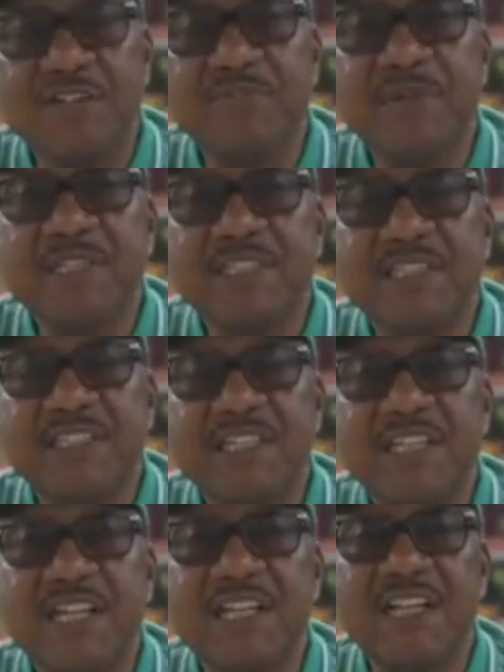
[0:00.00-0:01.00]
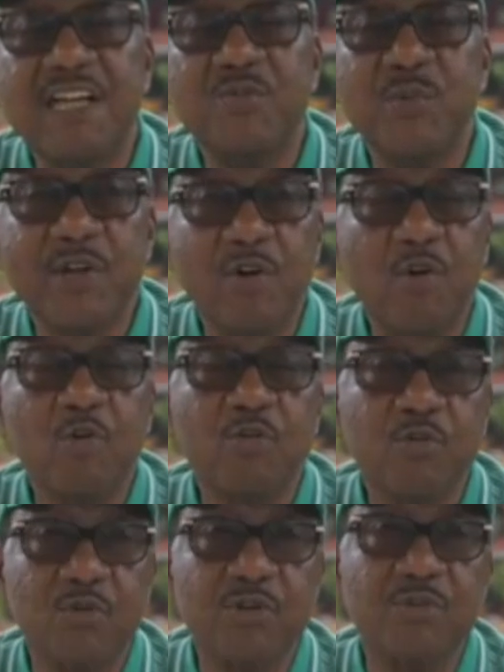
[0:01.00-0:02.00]
Christmas is a day that we all
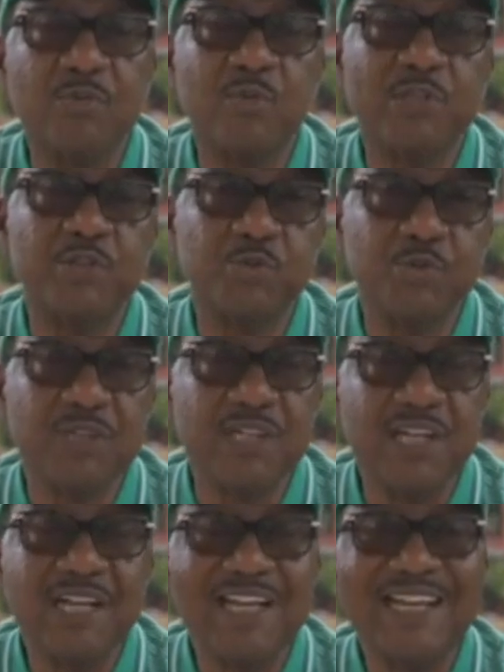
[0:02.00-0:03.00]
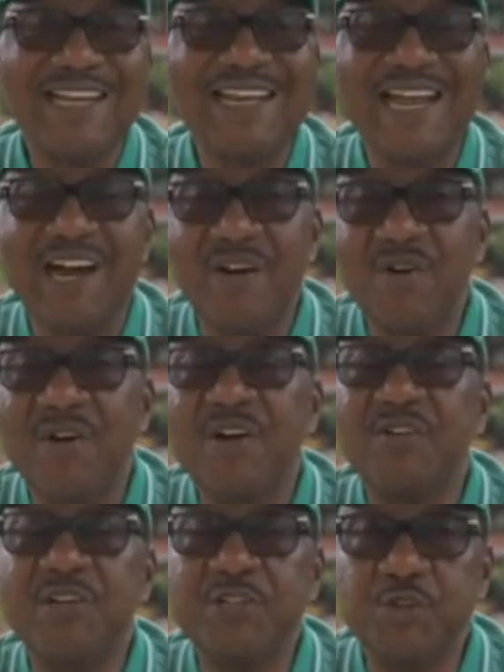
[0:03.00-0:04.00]
thought we should now
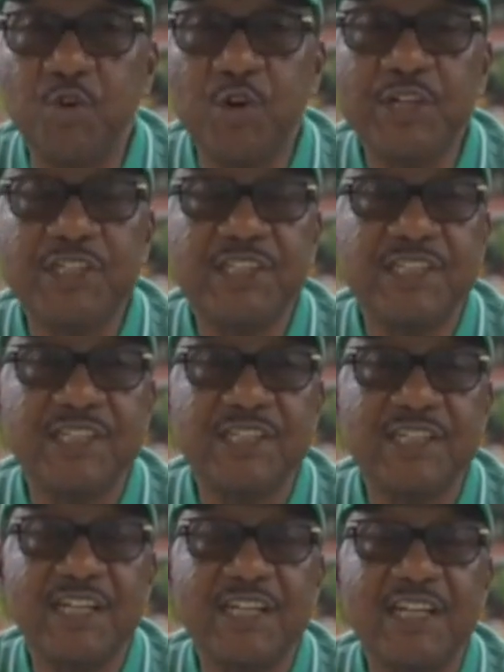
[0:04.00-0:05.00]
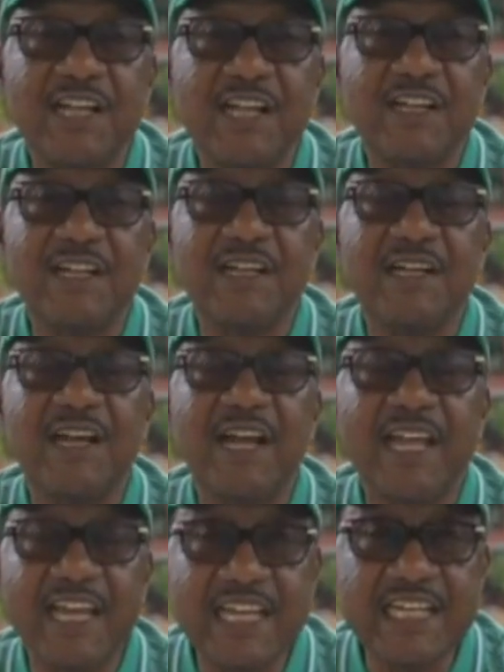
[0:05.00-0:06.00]
rejoice,
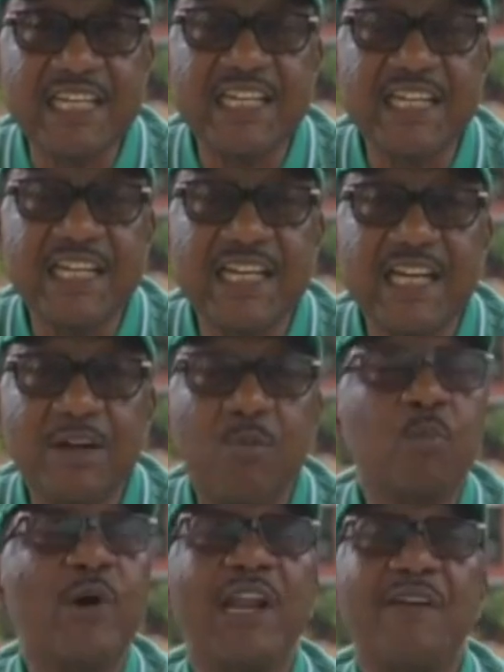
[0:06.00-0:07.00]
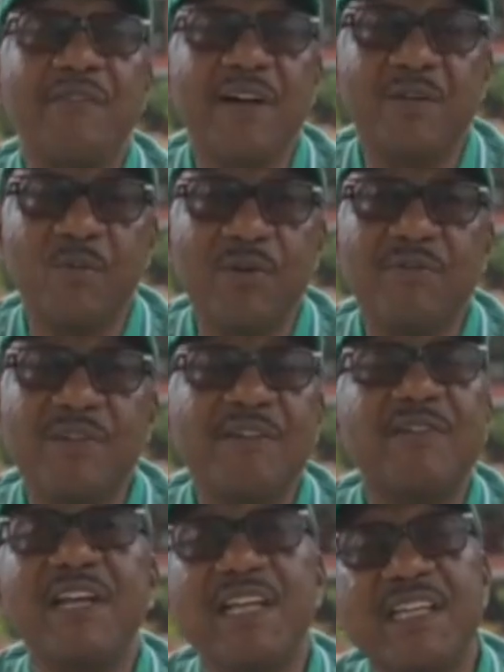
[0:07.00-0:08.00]
eat whatever we've
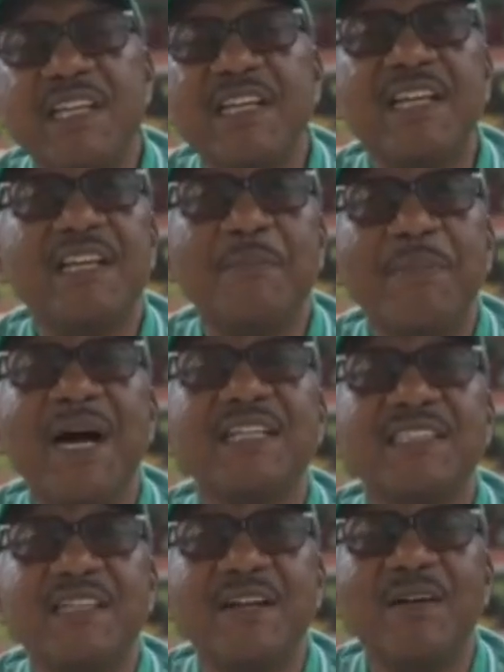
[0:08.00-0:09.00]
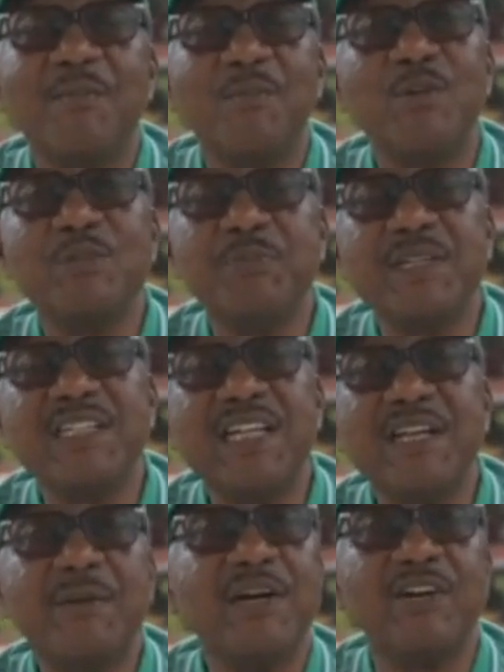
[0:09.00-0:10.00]
never eaten in the past, most
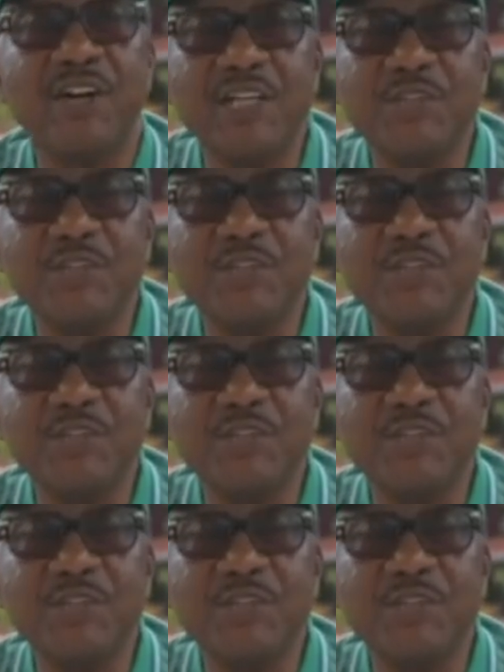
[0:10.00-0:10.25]
especially our